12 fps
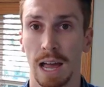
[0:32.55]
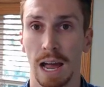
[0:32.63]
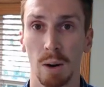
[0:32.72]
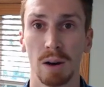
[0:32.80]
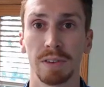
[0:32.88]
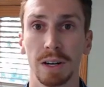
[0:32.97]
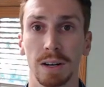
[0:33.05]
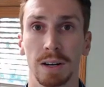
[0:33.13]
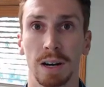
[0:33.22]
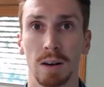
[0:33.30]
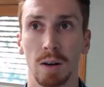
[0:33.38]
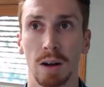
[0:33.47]

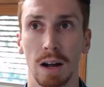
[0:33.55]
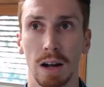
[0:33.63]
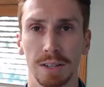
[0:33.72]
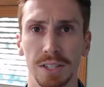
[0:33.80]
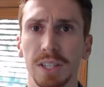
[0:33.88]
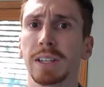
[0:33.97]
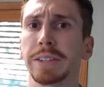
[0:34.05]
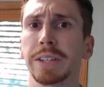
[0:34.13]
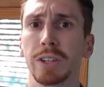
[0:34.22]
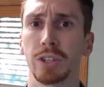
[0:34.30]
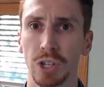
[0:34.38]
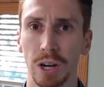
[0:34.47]
However,
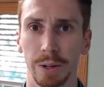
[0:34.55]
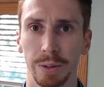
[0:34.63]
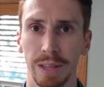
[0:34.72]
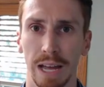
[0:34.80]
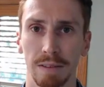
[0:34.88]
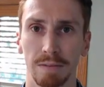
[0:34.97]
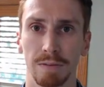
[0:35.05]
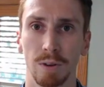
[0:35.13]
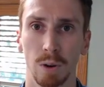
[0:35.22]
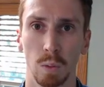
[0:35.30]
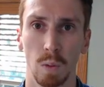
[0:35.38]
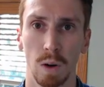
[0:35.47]
statistics show that
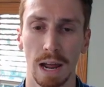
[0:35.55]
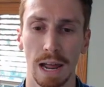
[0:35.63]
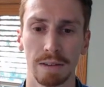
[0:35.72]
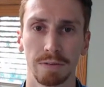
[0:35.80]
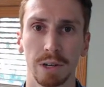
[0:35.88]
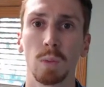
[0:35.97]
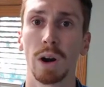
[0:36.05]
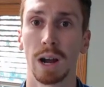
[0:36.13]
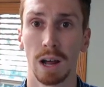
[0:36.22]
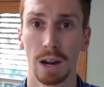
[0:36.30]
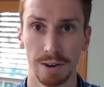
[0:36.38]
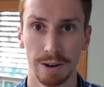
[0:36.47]
for every
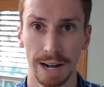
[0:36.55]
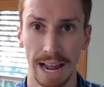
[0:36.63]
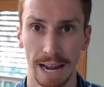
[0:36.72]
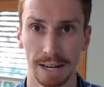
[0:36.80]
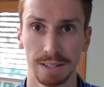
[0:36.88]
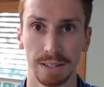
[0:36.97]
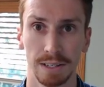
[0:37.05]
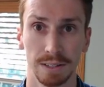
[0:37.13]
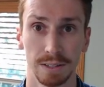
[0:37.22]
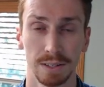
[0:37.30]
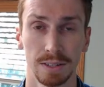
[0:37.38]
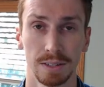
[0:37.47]
100
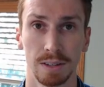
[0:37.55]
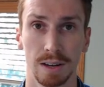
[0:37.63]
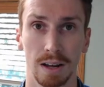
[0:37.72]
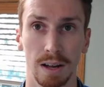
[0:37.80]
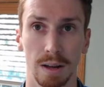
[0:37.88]
accidents,